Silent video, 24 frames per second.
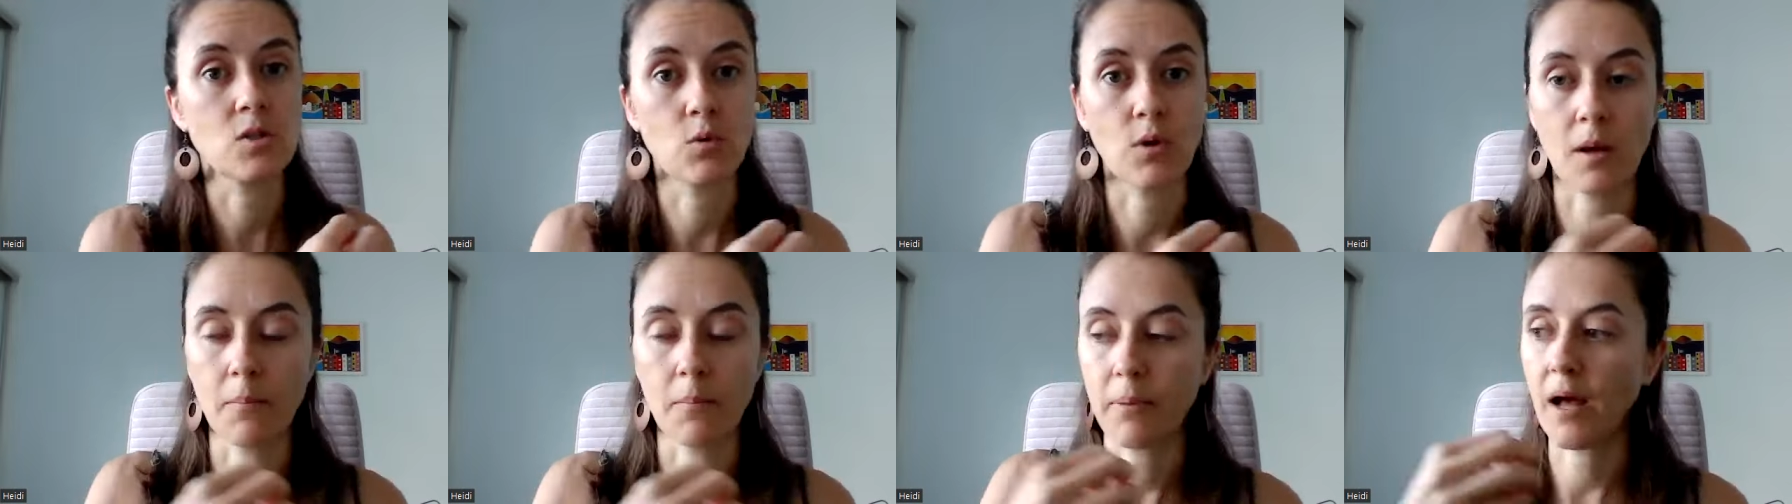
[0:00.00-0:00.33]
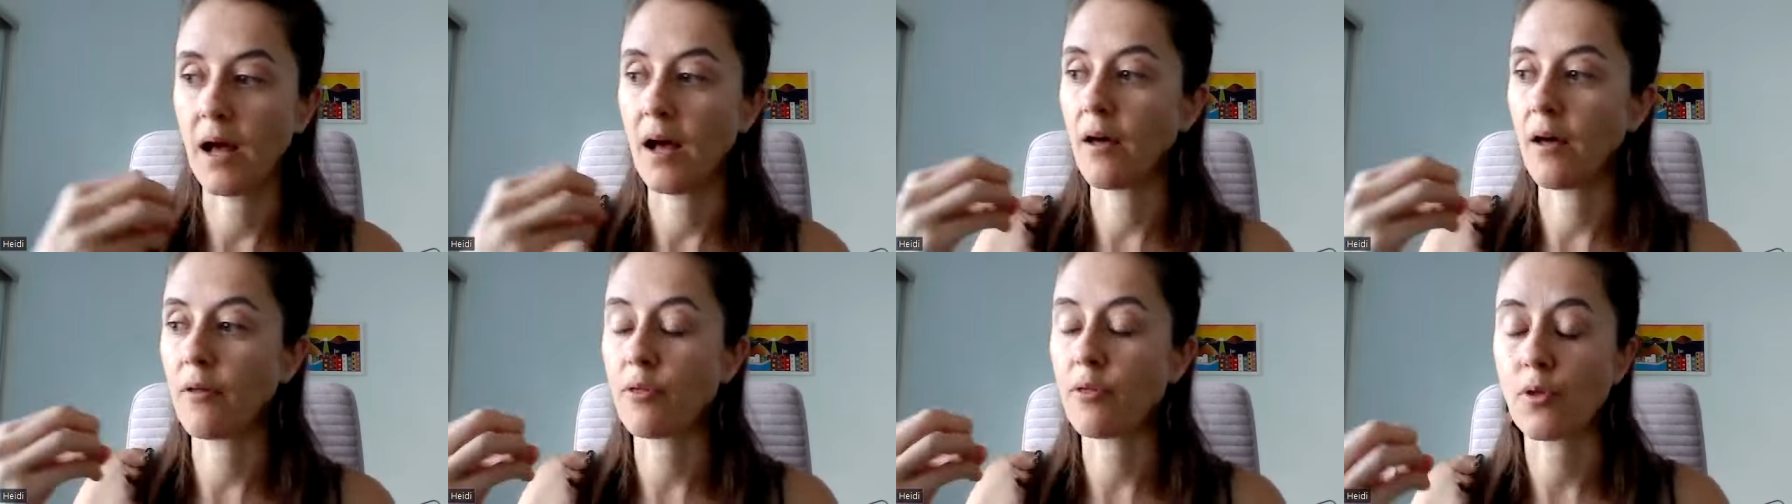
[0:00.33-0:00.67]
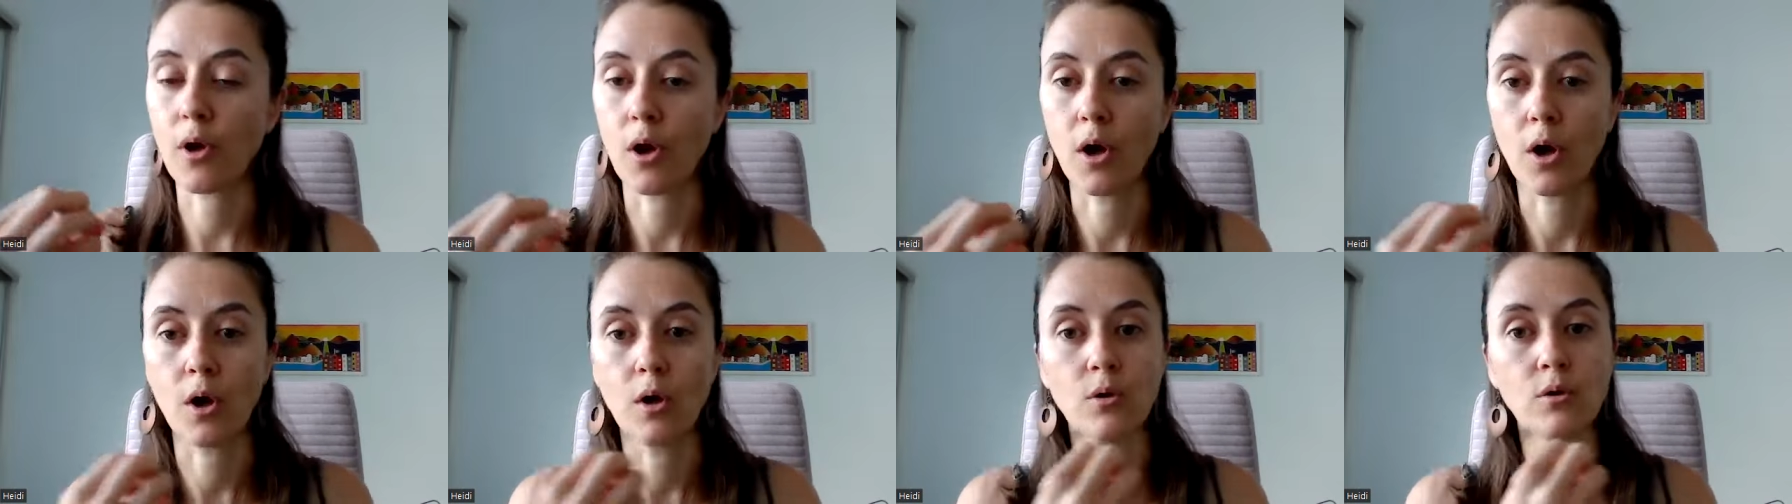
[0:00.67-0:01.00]
to our path
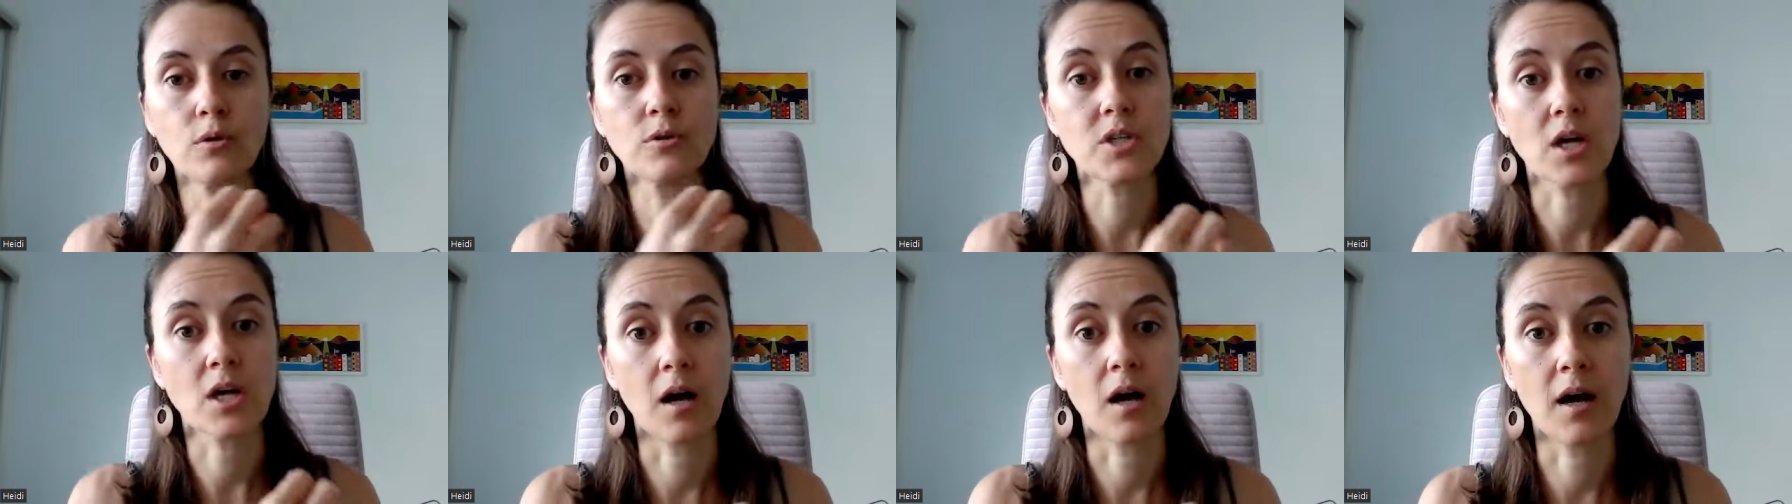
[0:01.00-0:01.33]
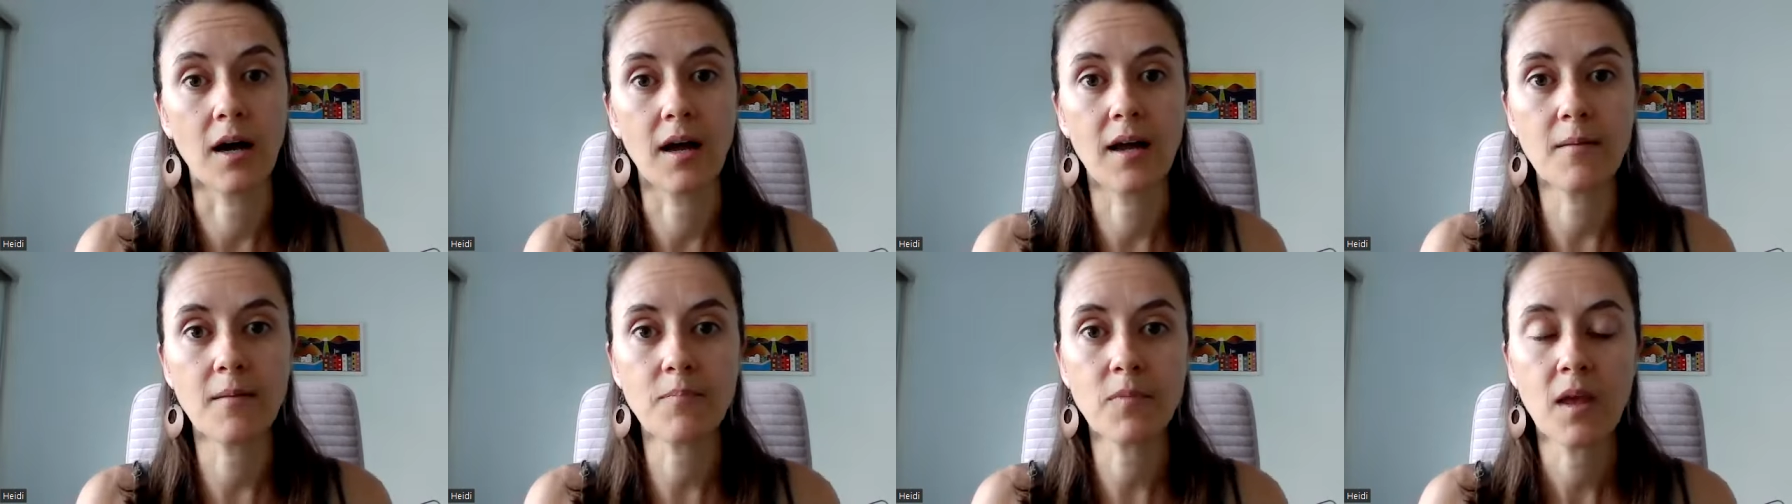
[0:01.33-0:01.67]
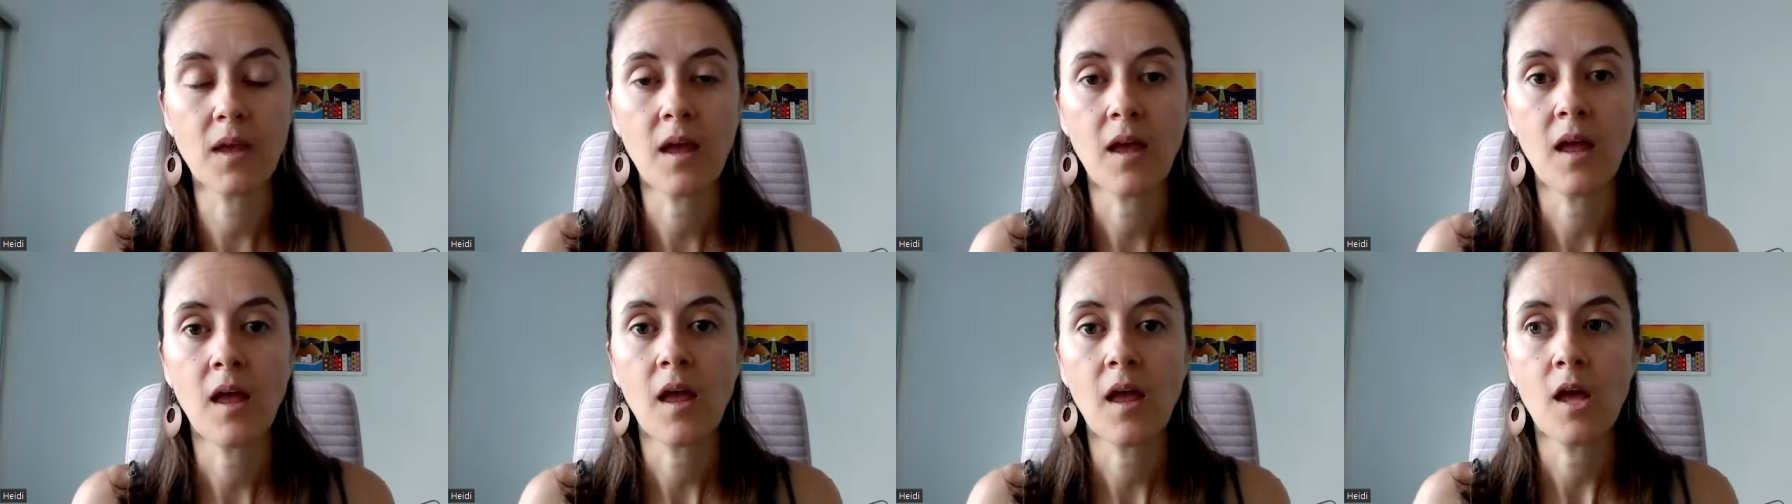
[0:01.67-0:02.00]
the whole
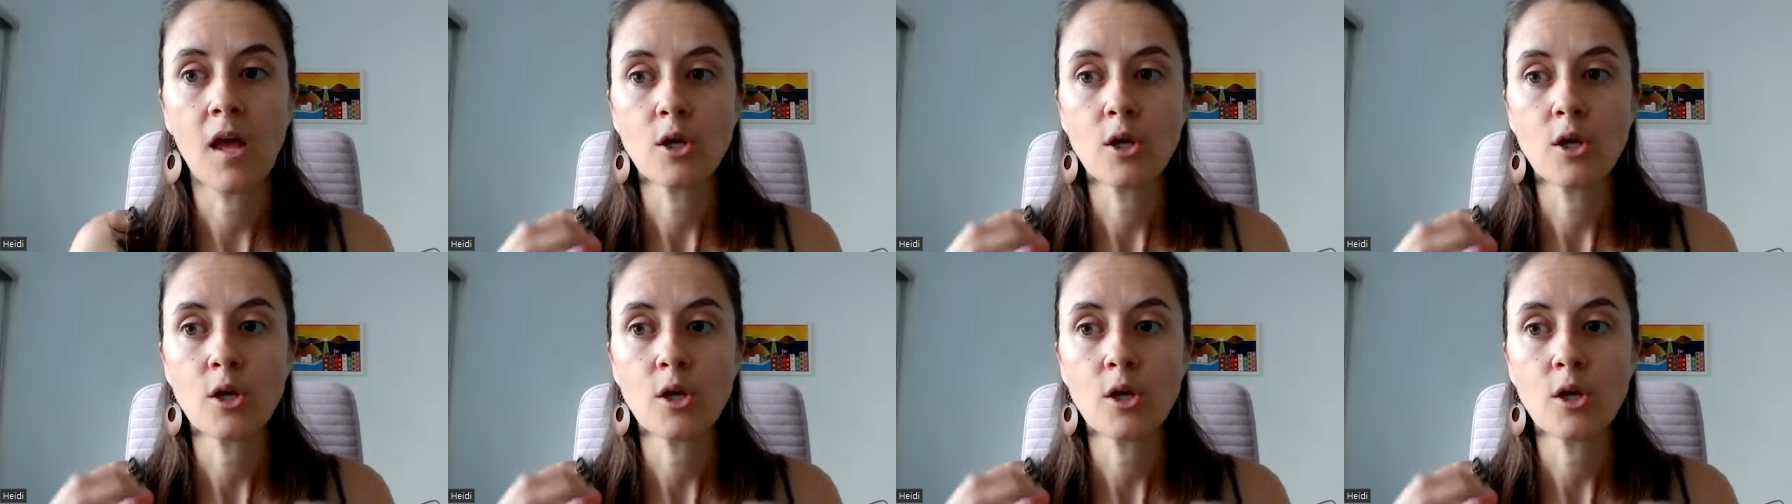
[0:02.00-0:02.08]
time,